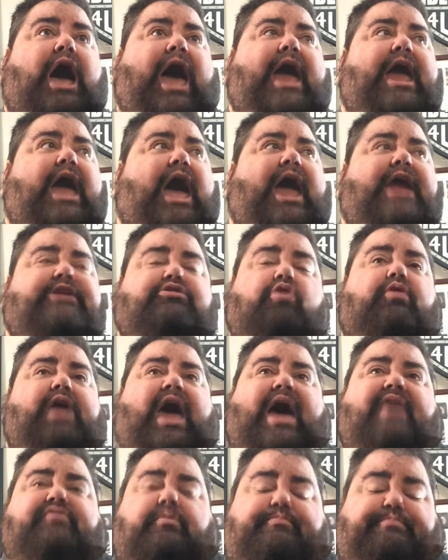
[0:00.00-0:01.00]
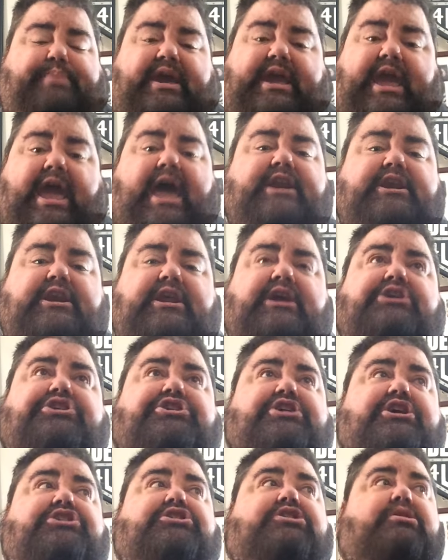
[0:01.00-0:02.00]
I don't have a big editing
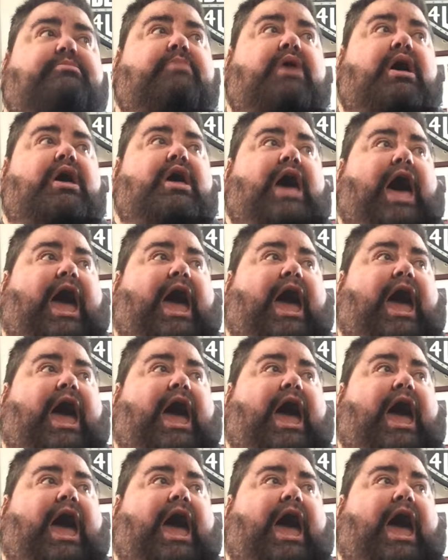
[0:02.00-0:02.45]
system.